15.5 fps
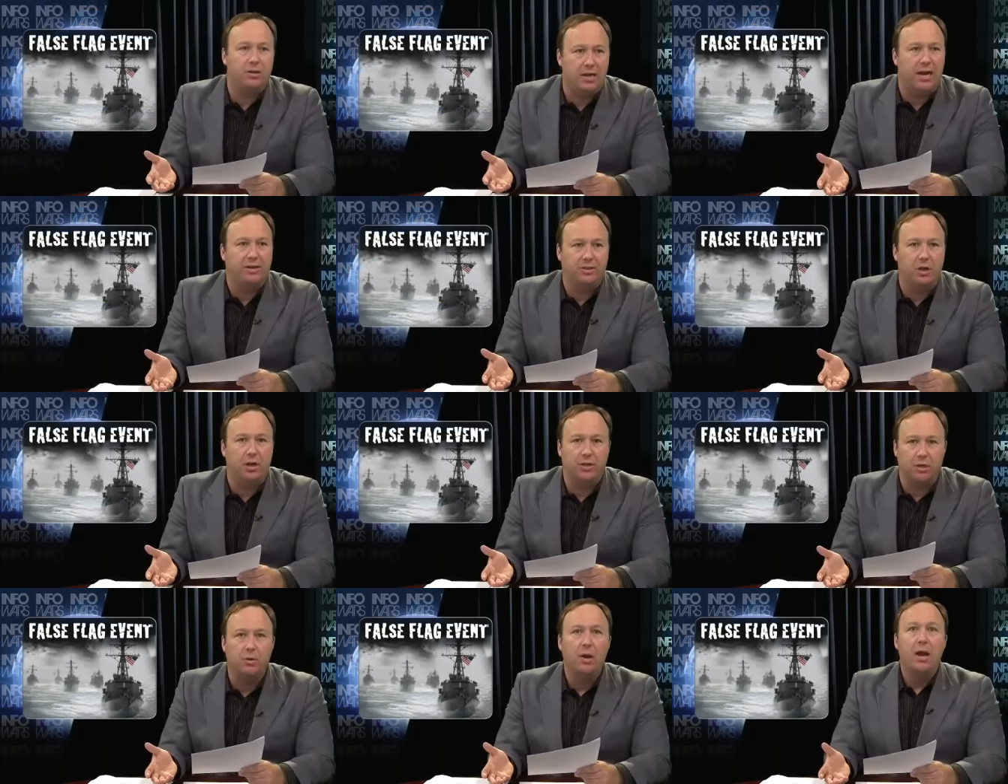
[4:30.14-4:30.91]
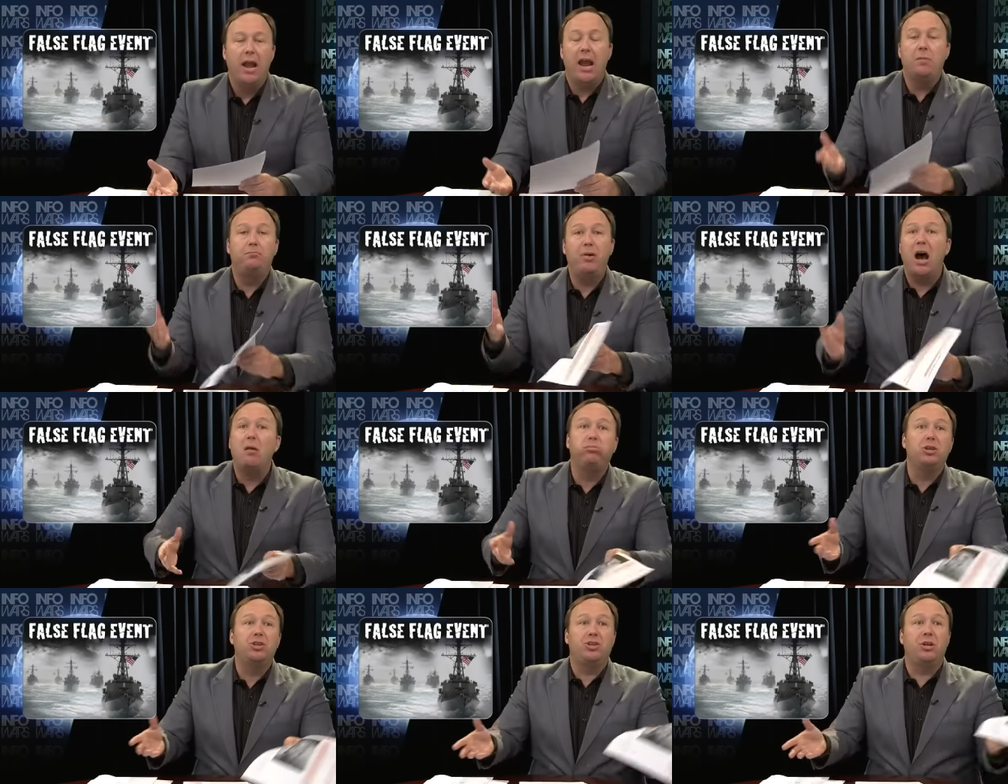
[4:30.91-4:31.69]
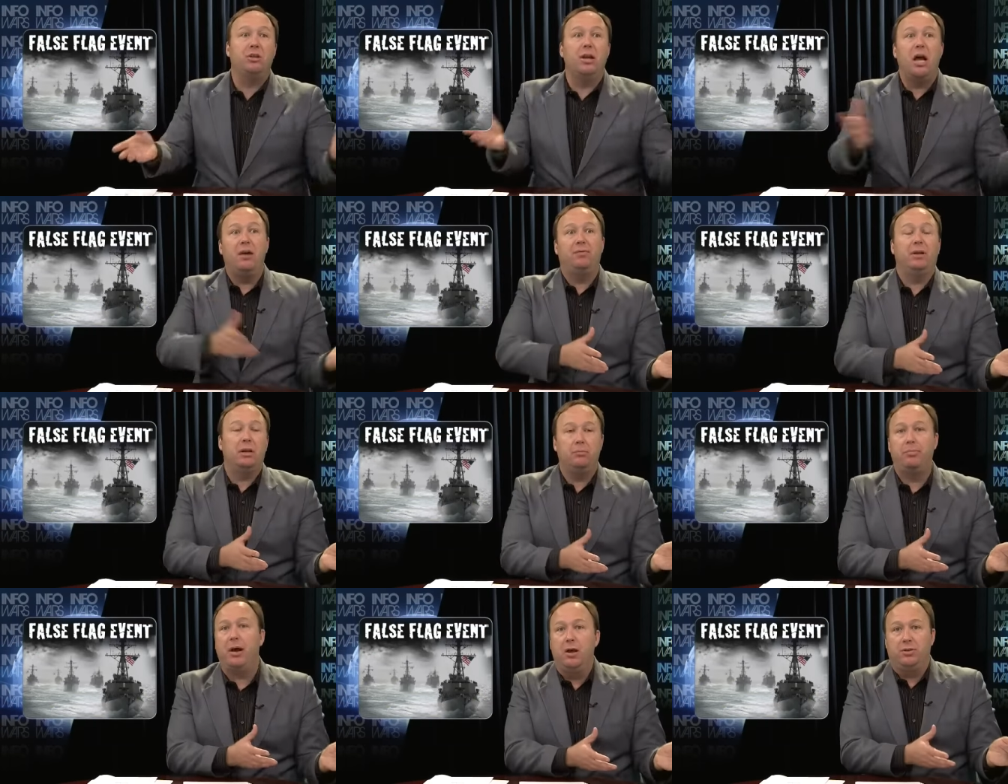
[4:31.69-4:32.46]
attacks on you, and published it in the
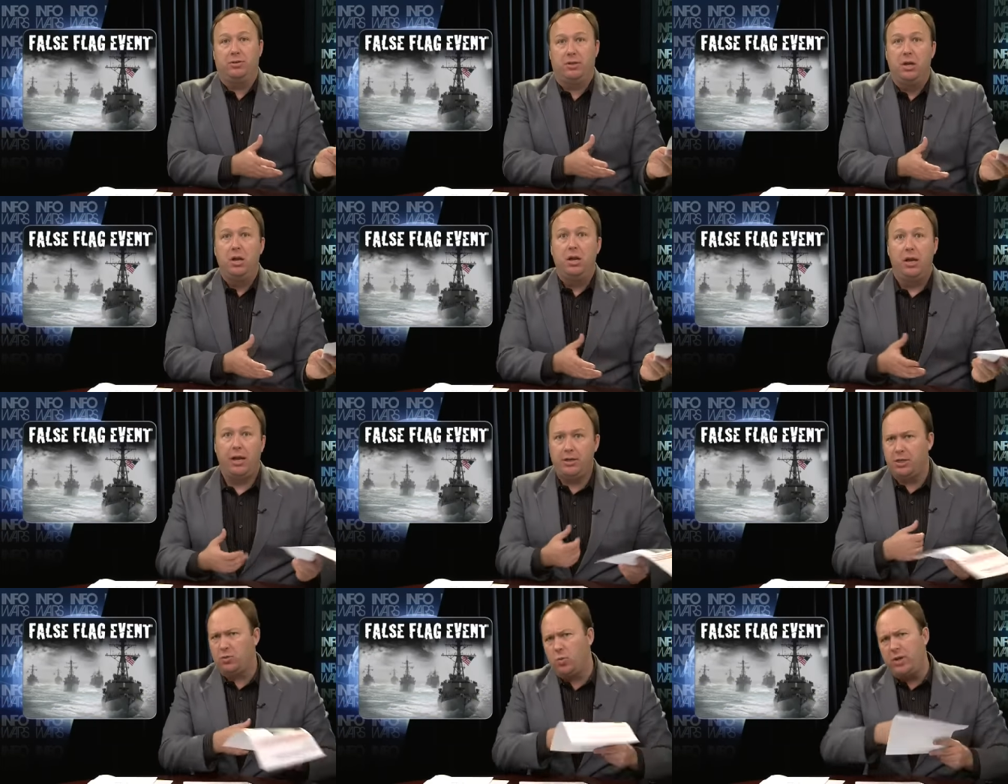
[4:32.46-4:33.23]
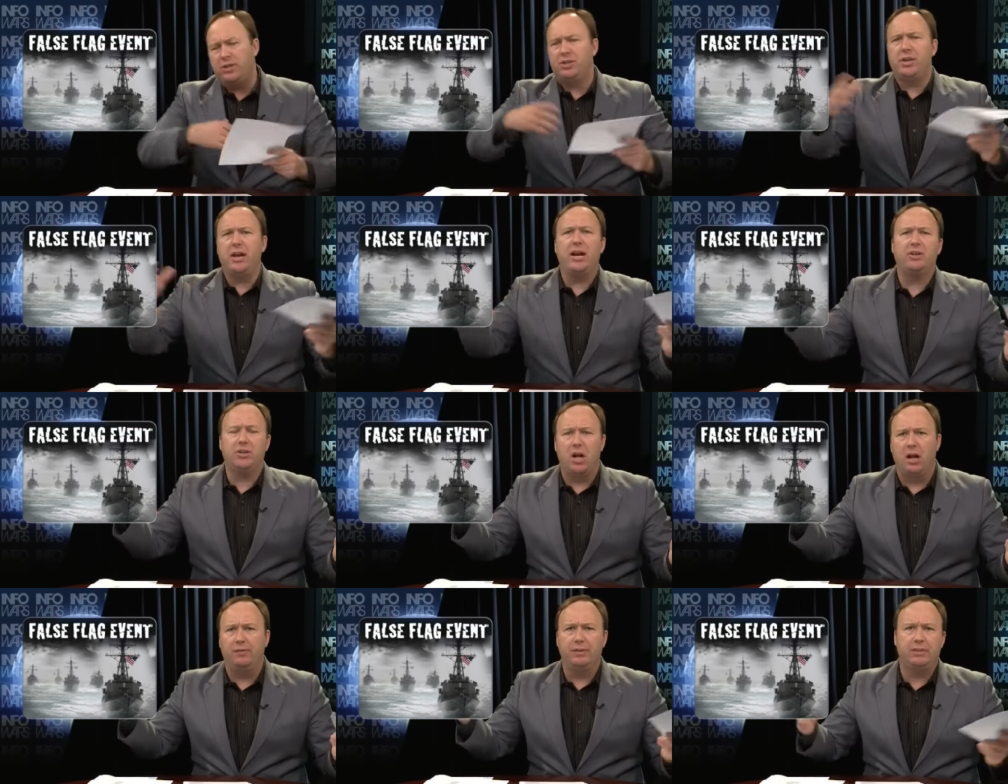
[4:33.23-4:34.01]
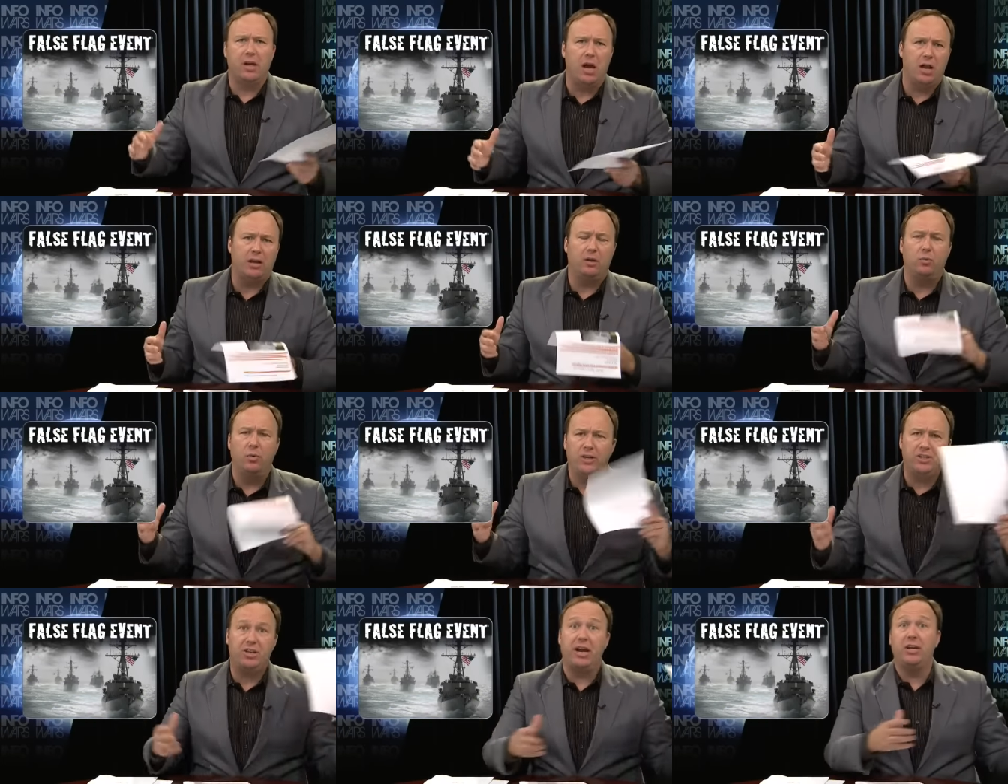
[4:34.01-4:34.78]
Huffington Post. He says, we stage Gulf of Tonkin,
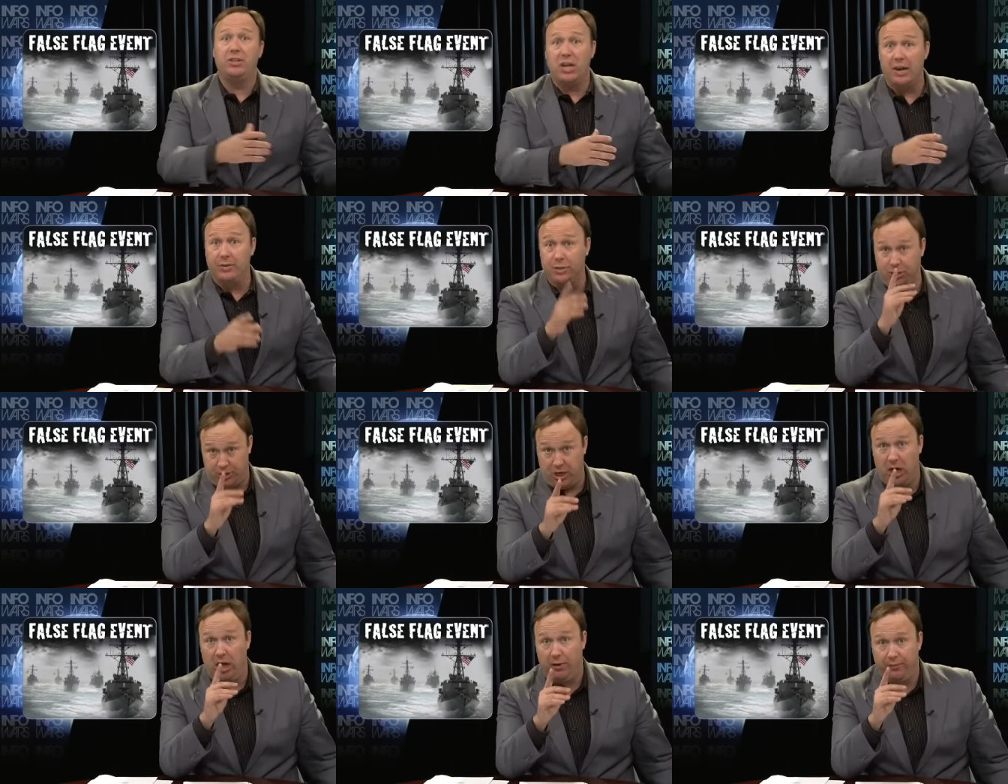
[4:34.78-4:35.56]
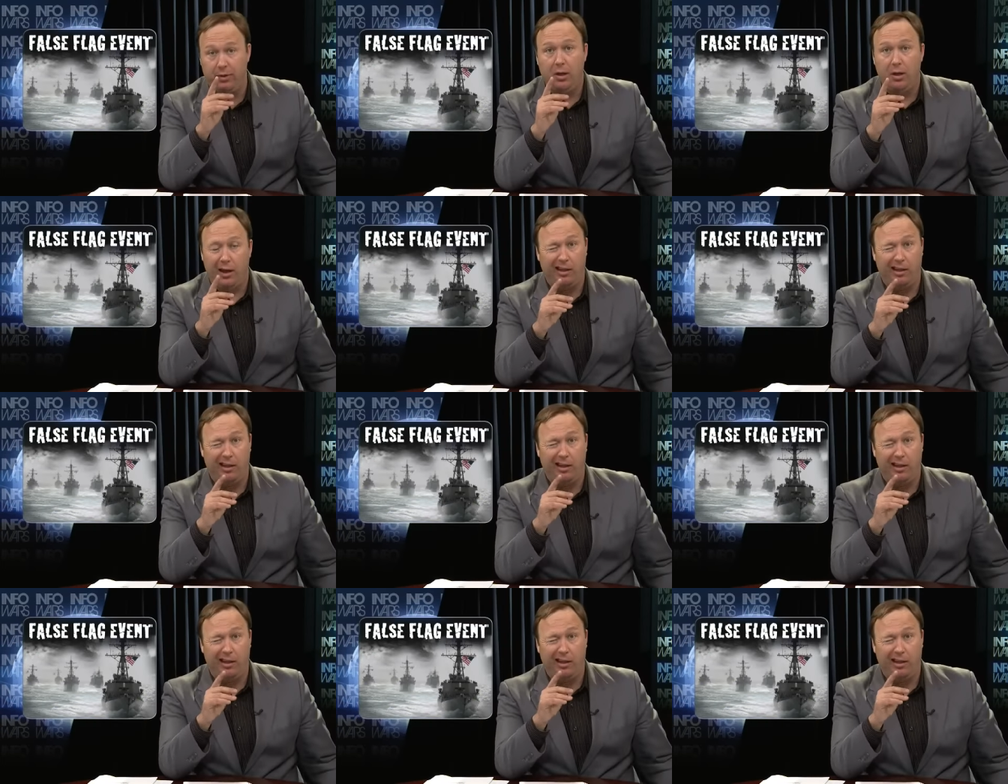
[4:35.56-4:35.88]
we stage other stuff.